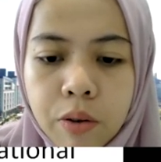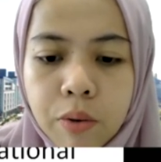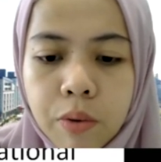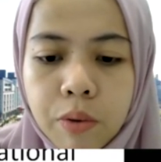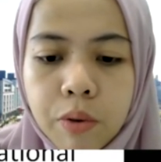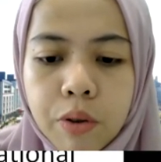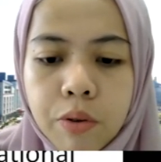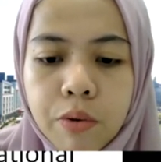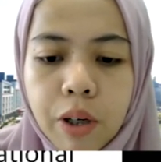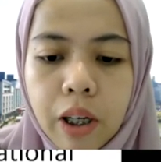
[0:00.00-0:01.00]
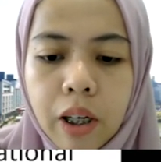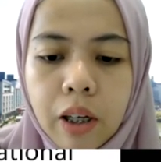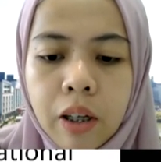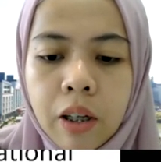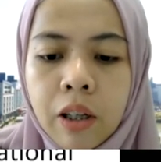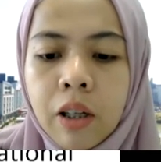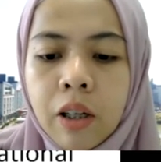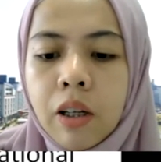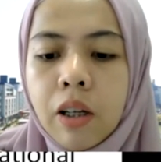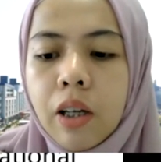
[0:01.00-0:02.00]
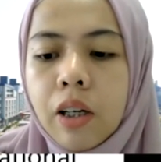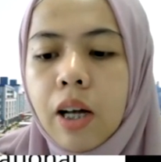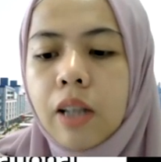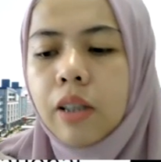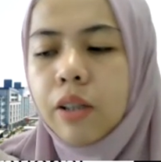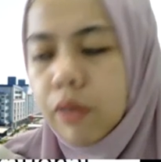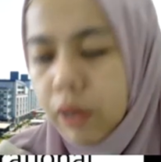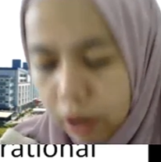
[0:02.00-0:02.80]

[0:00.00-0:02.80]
2, 3, and continue